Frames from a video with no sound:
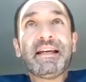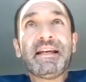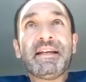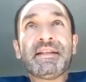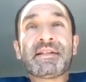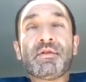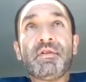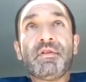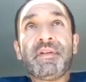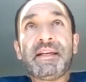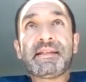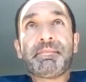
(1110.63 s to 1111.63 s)
So
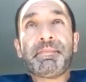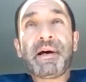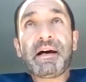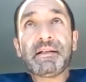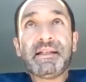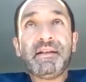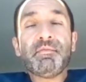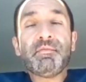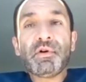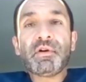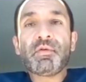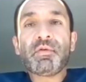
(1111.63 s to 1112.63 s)
there's a part in the
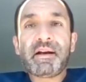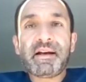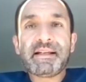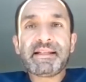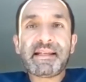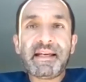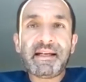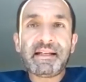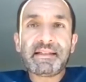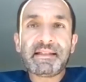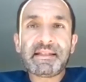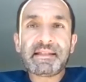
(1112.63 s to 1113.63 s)
book where I say
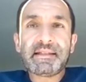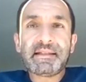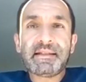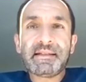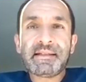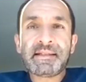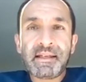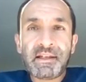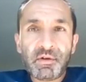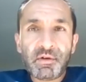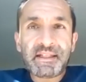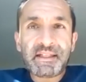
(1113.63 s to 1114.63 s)
that
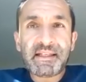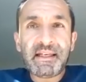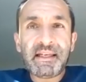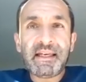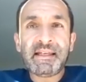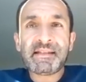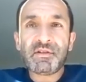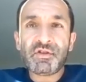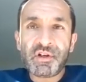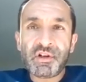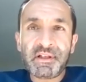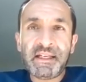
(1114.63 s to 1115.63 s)
security is a
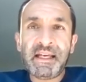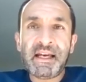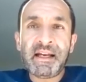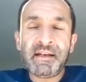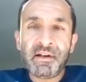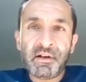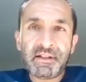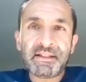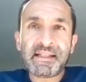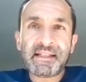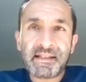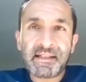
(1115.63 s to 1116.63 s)
journey and not a
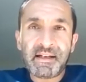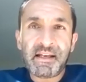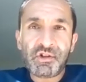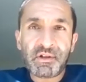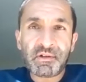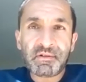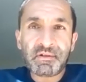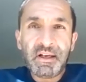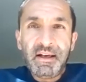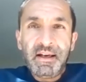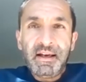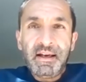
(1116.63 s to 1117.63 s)
destination.
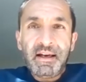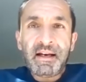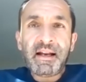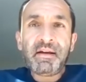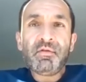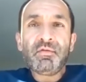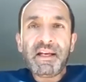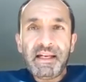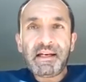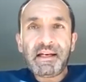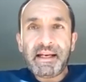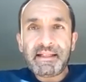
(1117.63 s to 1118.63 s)
And I
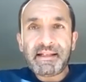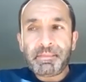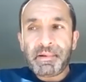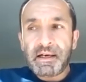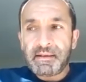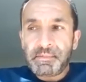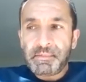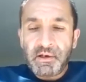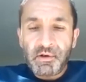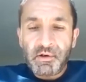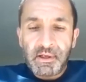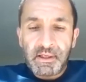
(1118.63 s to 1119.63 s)
really like that part
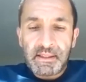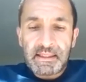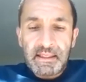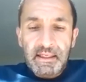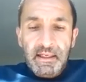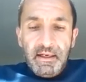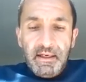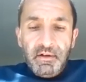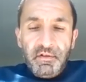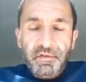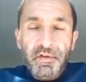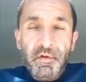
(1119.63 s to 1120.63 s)
because
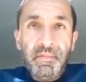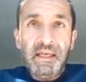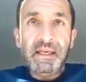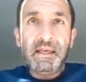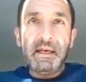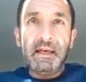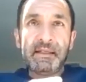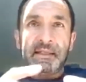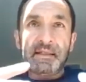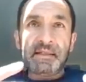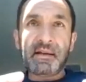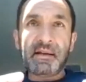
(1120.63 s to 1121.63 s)
for me, it's
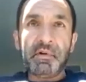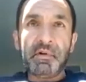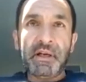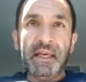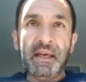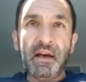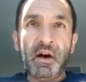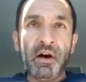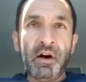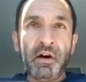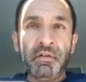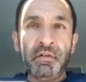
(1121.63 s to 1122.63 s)
a summary
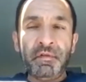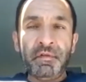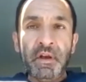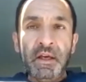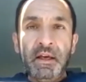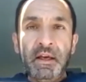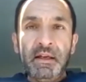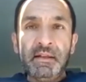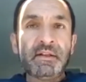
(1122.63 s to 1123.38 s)
of the